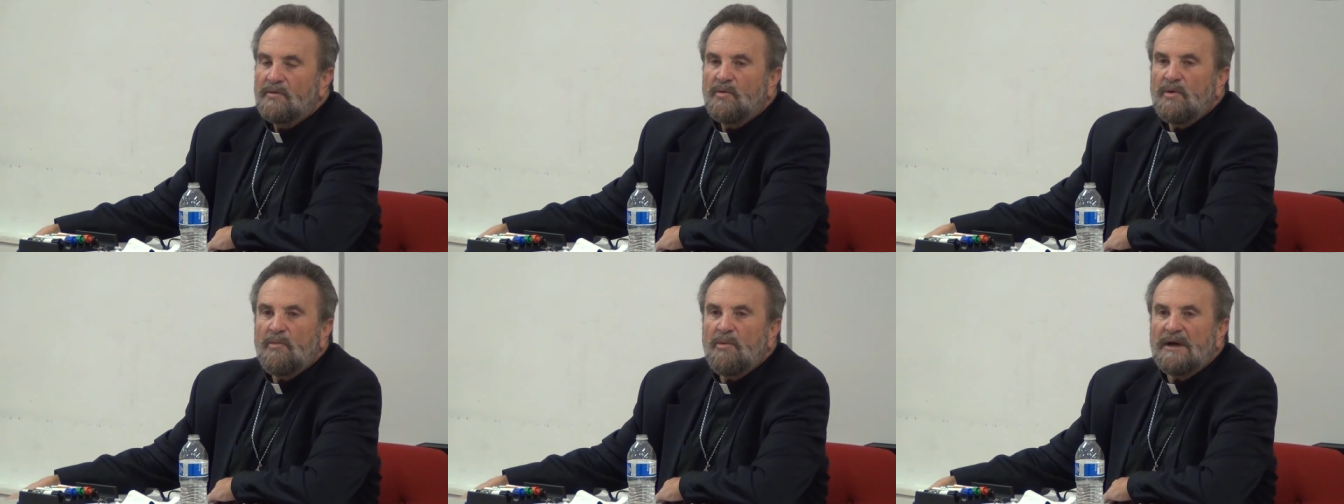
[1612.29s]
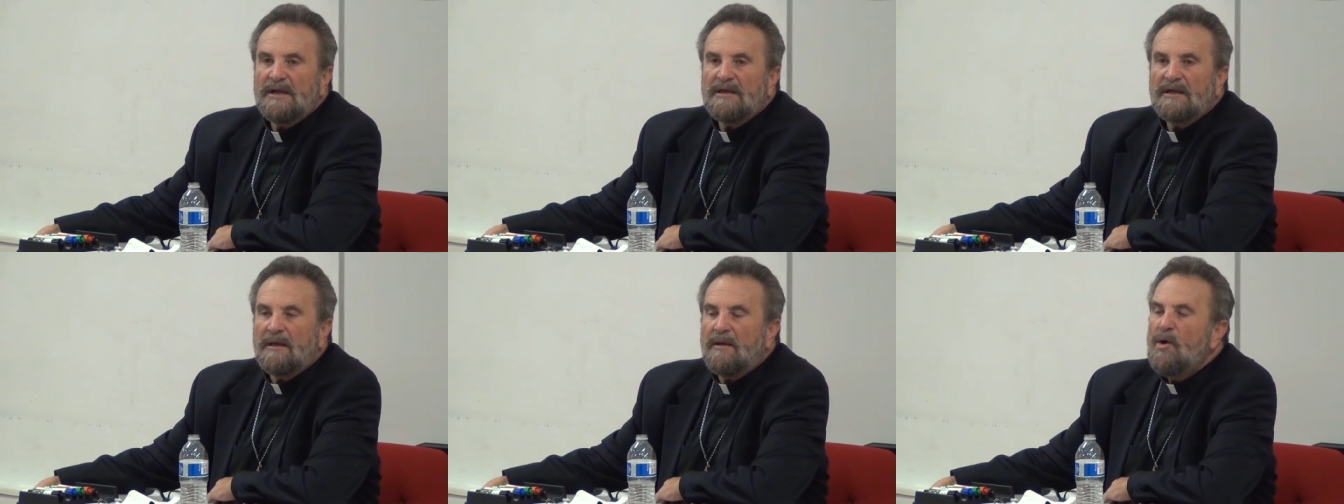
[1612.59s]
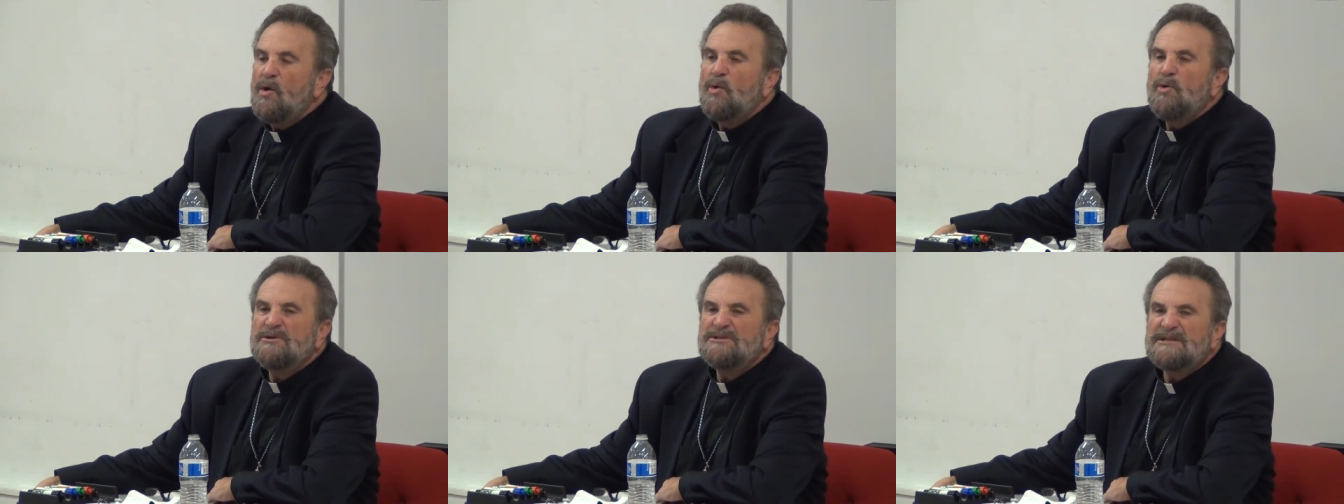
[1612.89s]
We want to
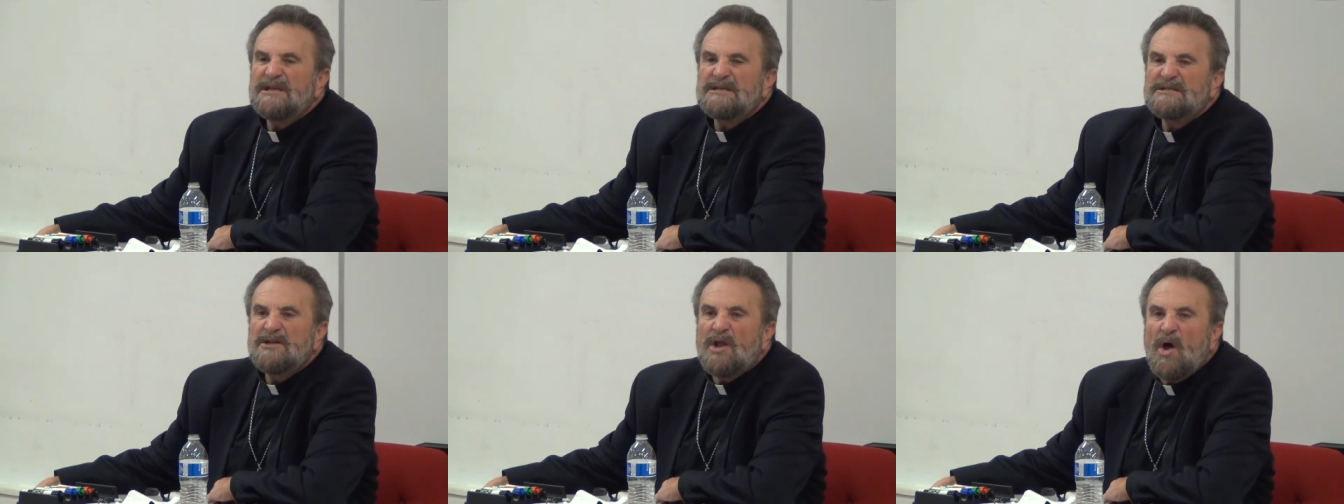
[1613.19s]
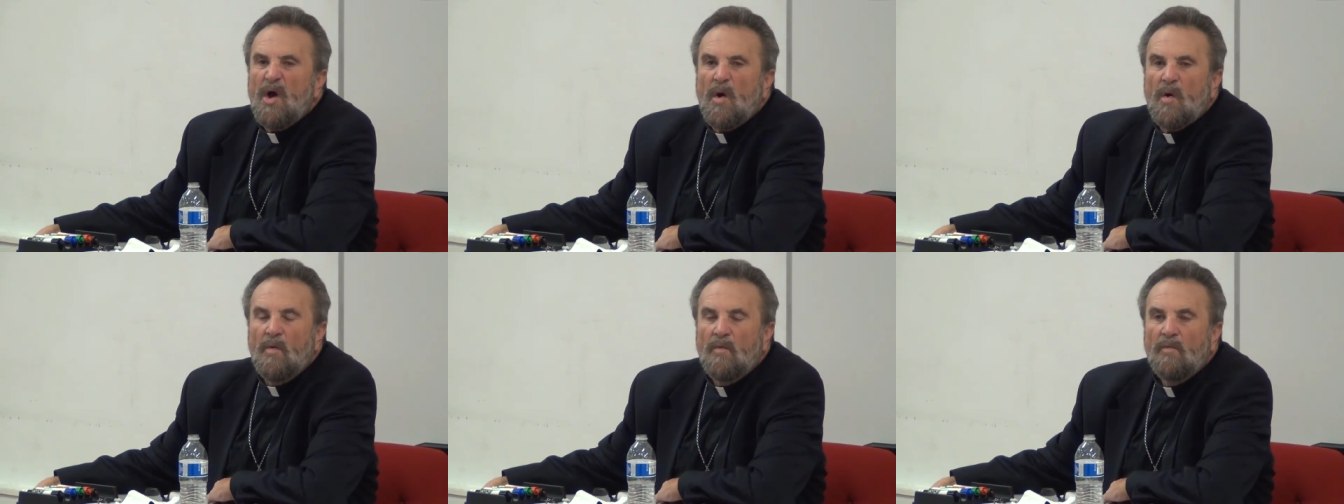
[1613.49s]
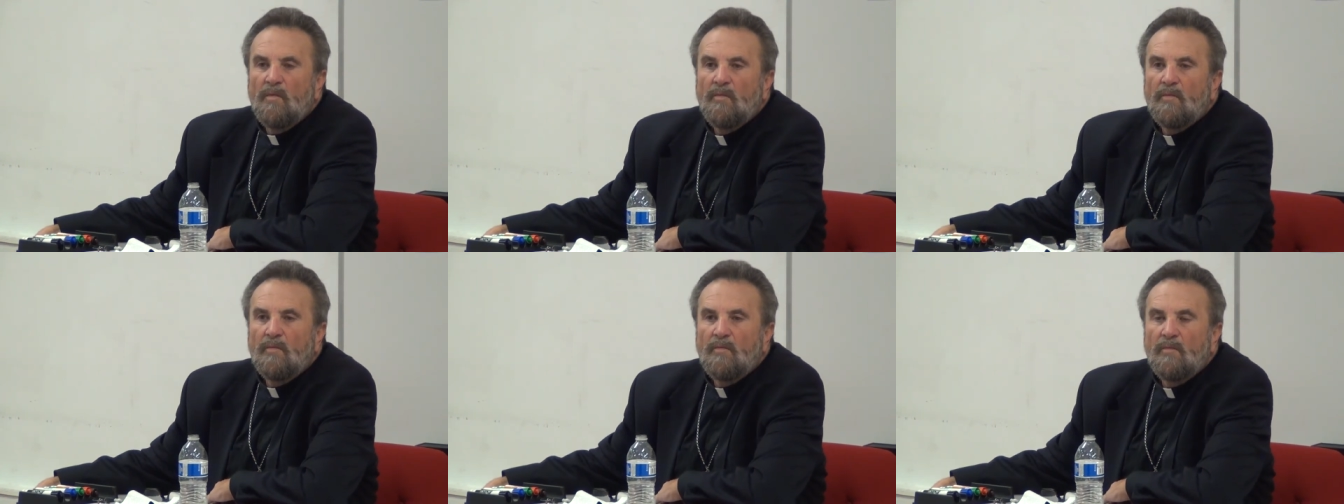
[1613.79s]
get, who says
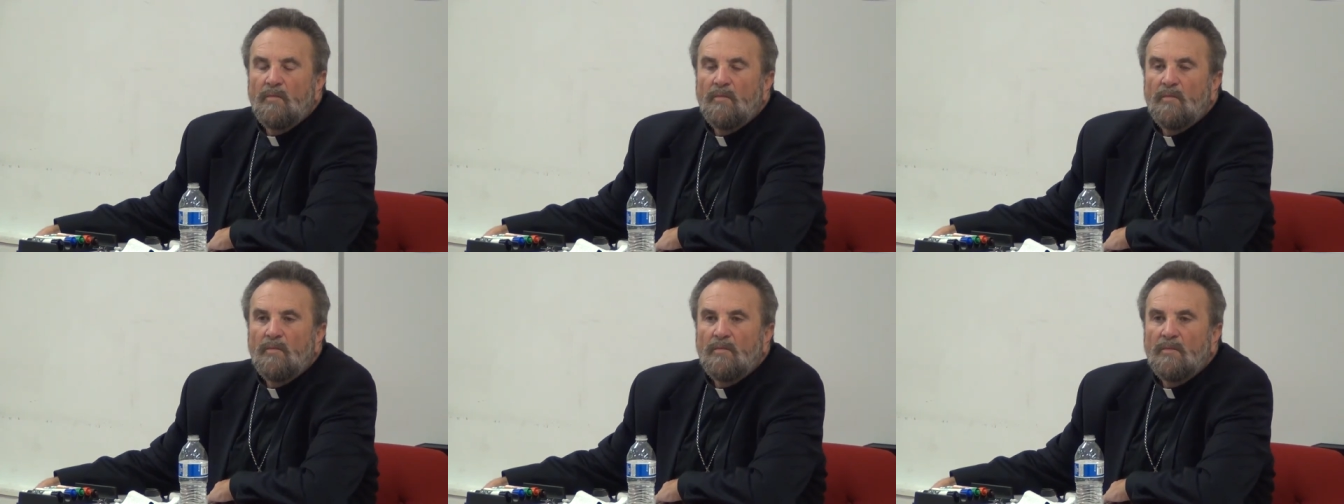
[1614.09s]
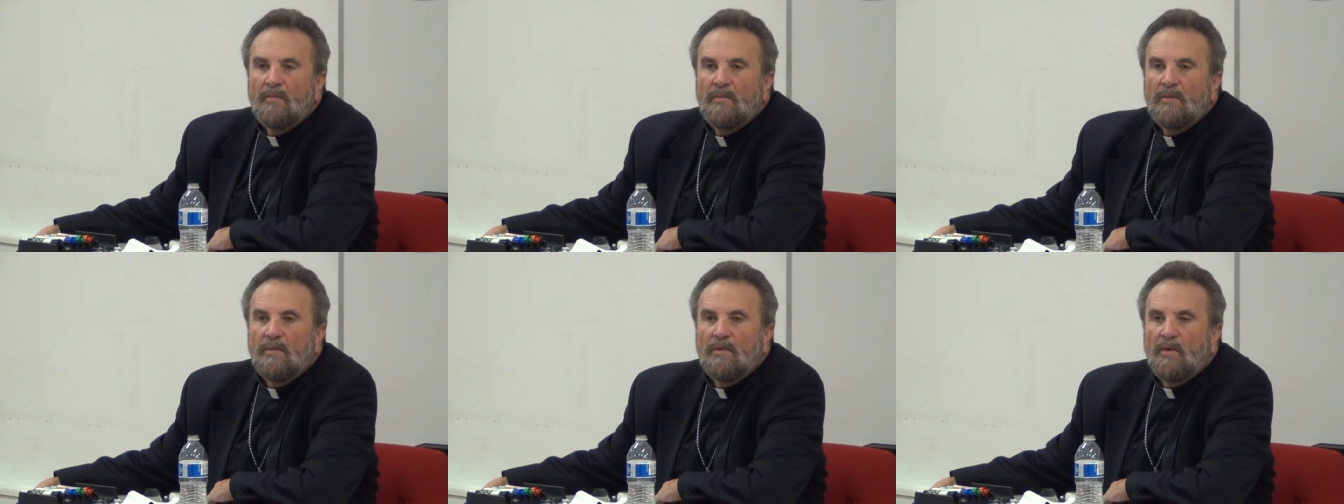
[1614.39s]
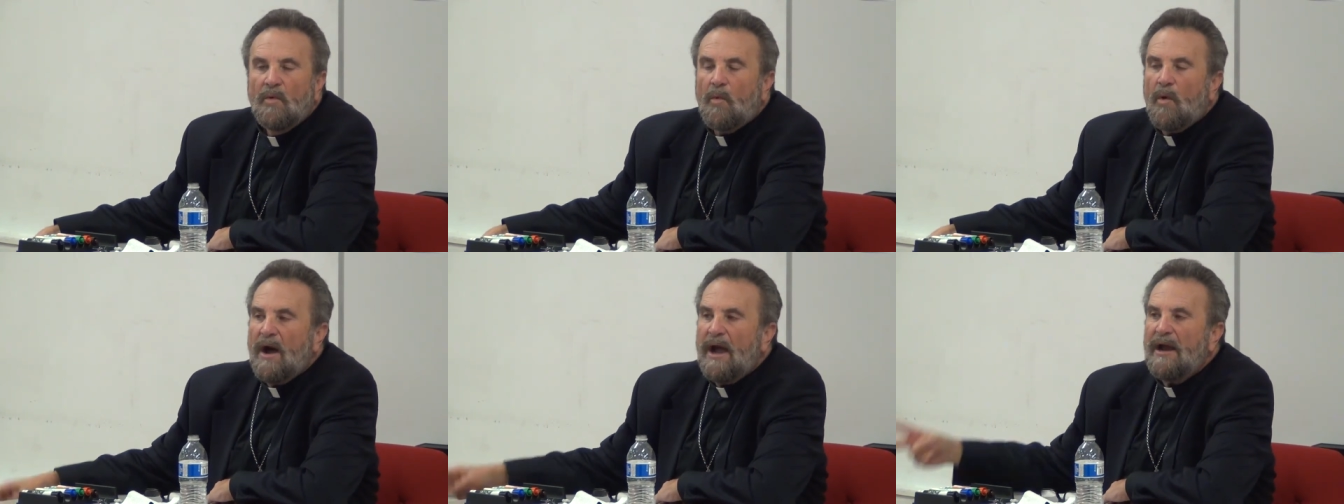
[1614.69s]
no?
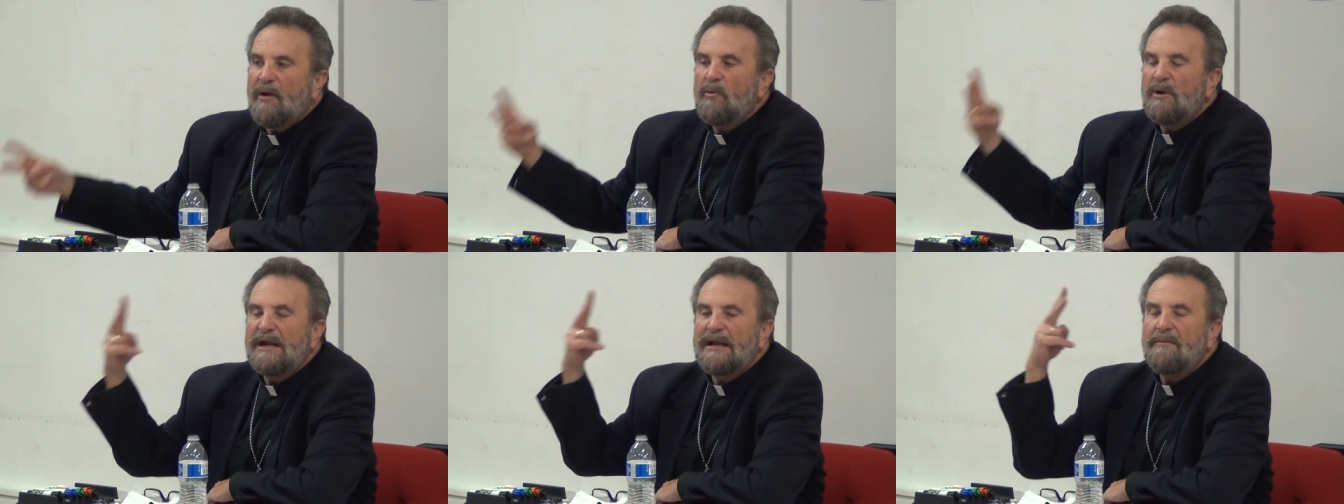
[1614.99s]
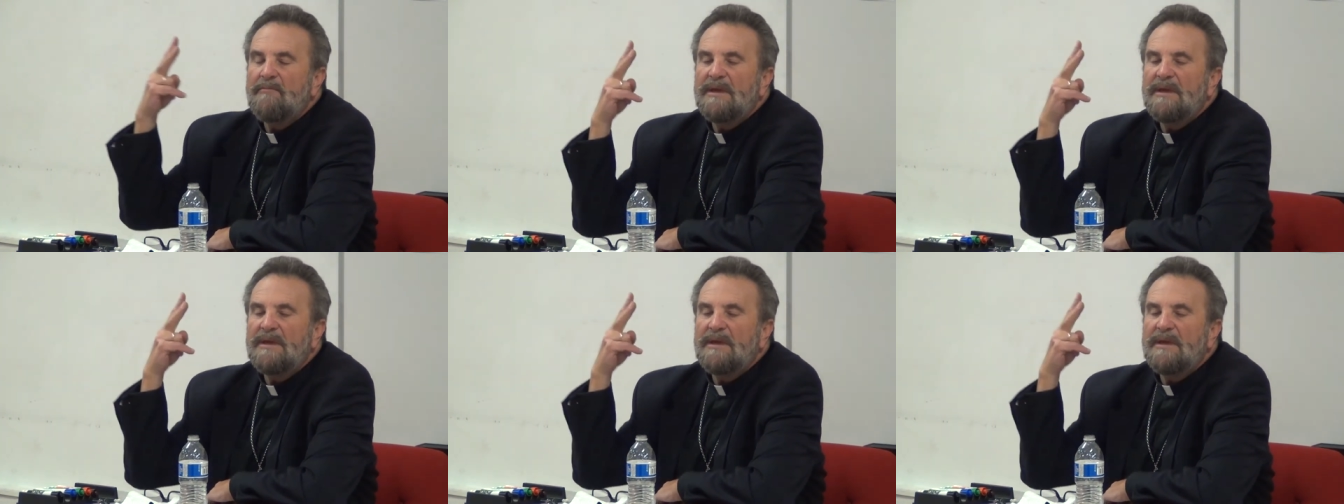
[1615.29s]
Why are we